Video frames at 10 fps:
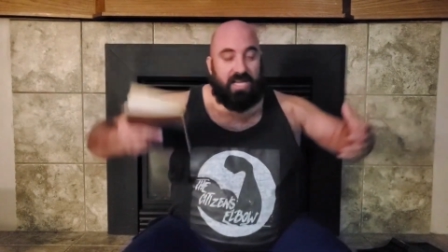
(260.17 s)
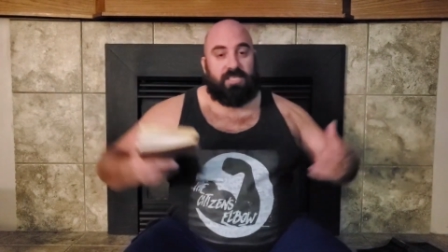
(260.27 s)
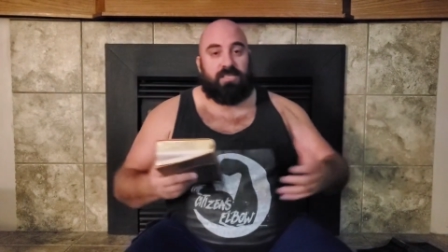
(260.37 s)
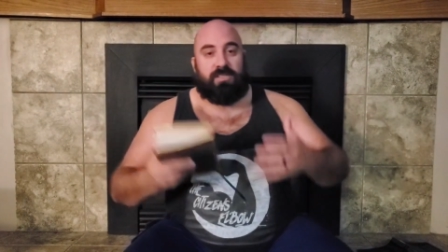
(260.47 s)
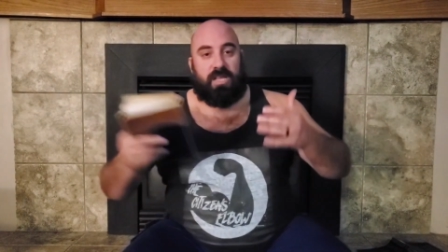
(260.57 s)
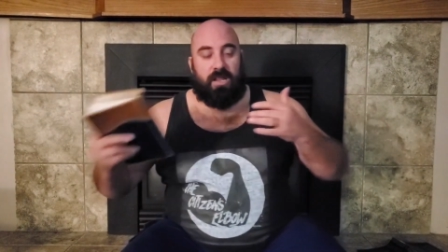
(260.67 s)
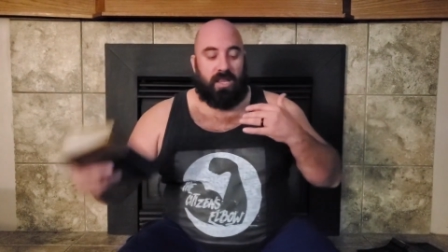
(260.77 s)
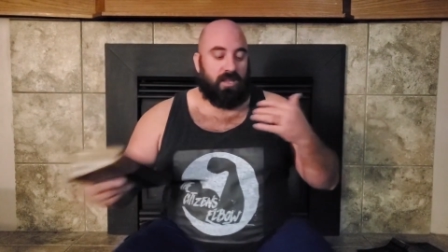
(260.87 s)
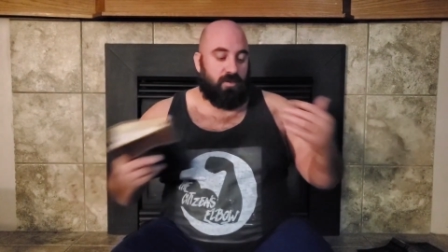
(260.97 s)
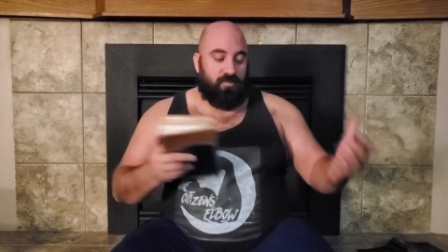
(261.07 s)
sections that
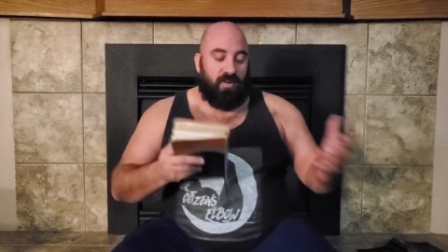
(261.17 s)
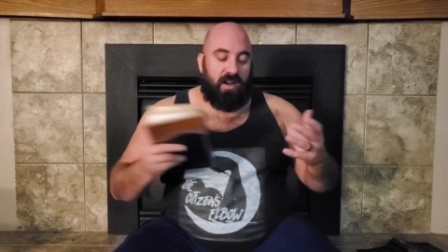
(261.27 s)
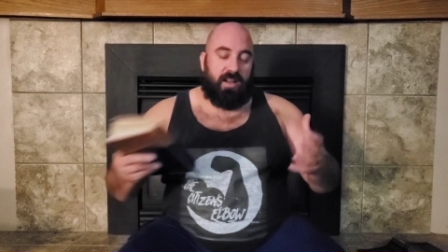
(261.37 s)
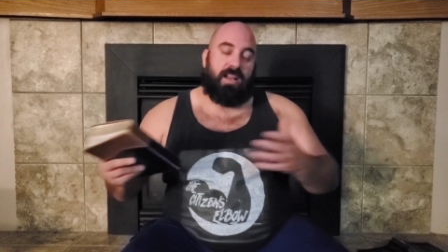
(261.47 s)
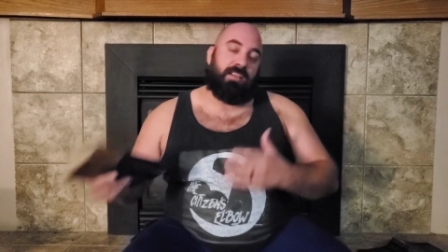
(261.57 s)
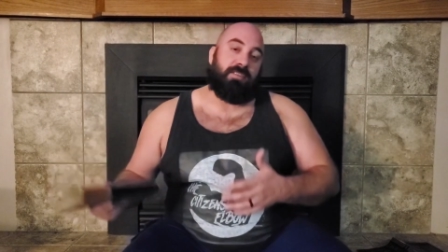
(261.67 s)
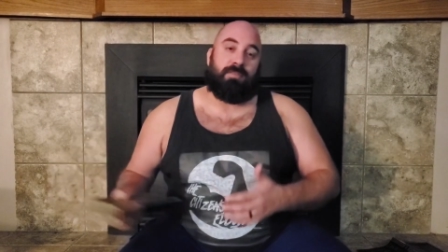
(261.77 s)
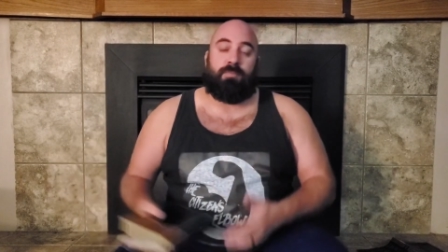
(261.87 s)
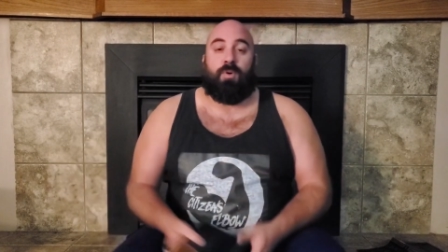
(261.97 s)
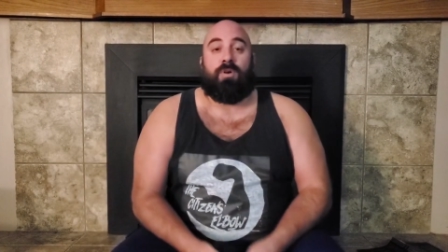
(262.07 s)
like you find it in
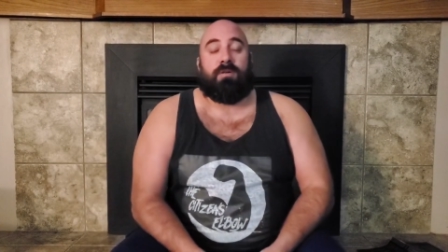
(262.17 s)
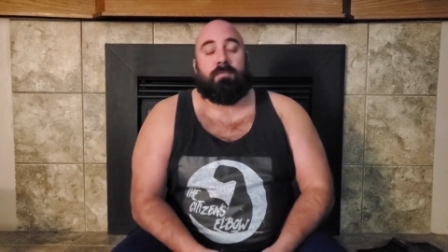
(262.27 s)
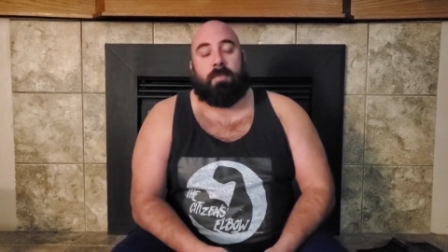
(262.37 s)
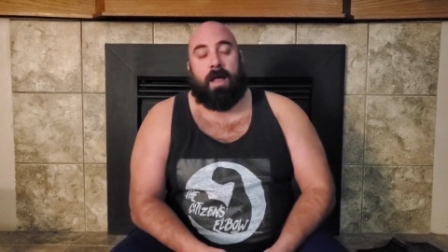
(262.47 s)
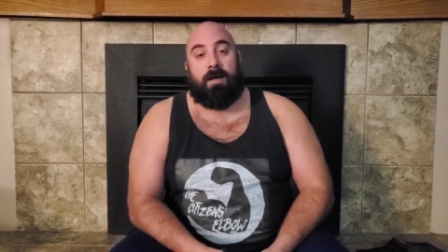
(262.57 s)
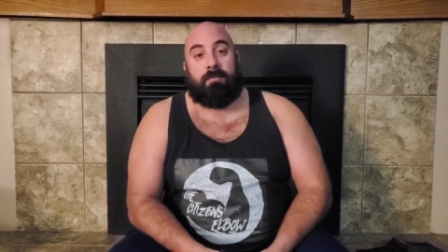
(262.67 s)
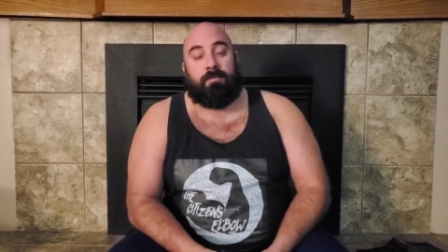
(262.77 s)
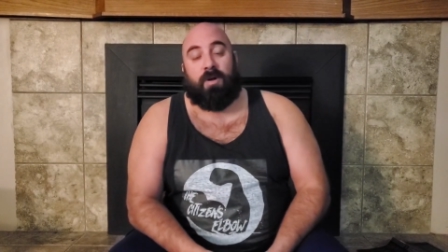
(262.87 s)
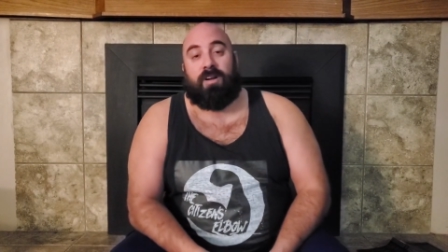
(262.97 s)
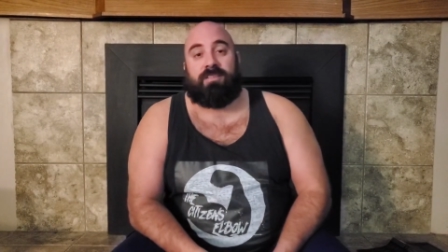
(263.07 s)
different uh,
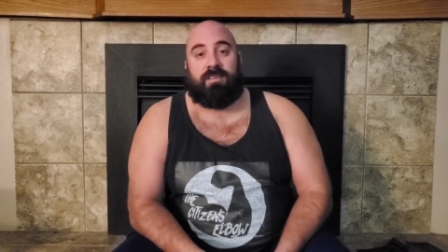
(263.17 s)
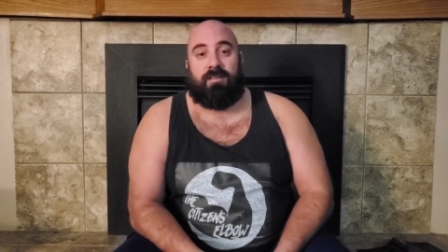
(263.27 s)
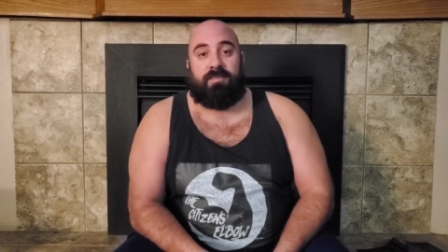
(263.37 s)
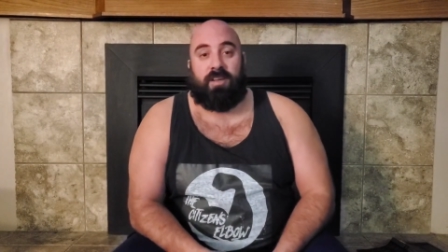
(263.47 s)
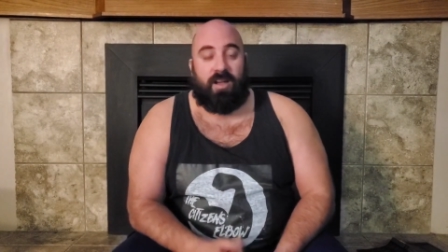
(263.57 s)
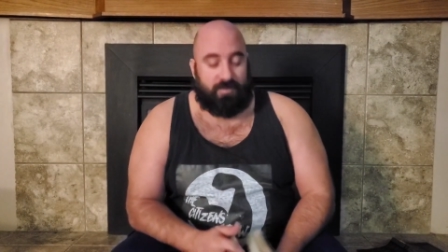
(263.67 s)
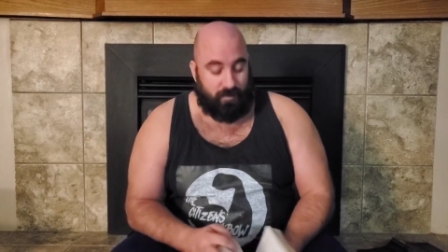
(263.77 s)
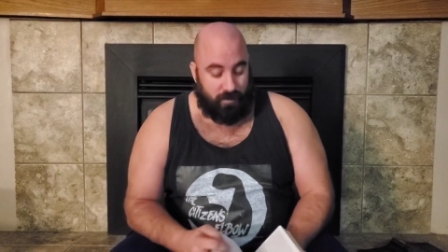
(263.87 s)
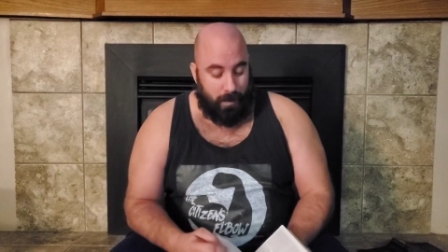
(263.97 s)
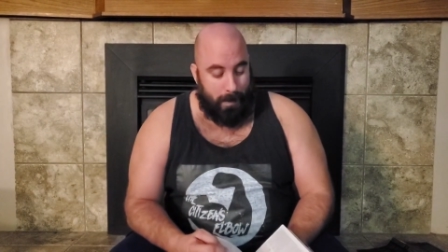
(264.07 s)
parts of the
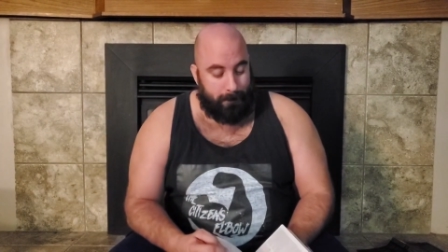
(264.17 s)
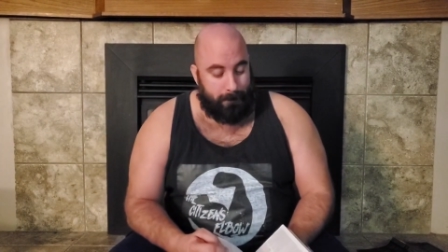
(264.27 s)
Gospels